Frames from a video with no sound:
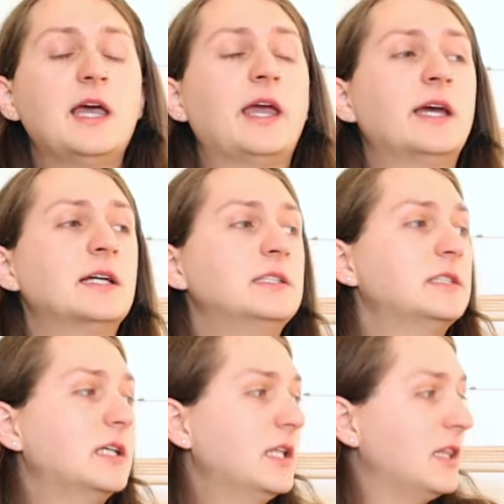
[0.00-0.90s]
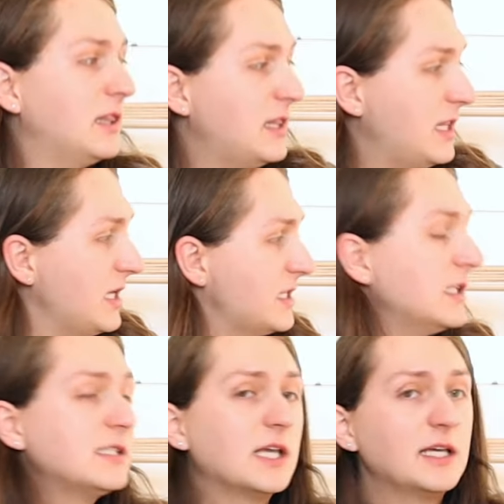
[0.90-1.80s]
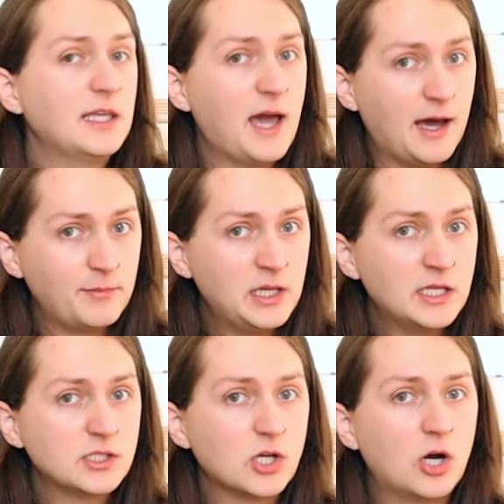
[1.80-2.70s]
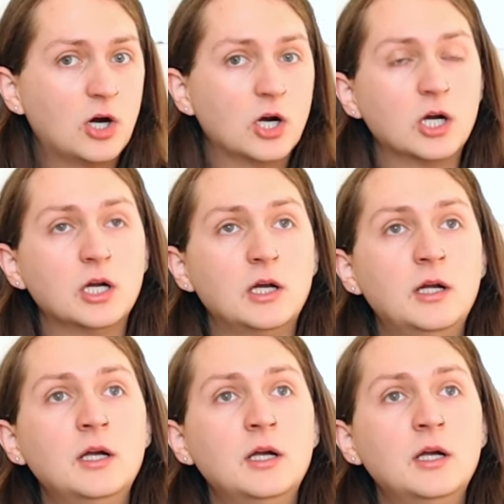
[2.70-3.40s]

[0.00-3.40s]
and these cabinets are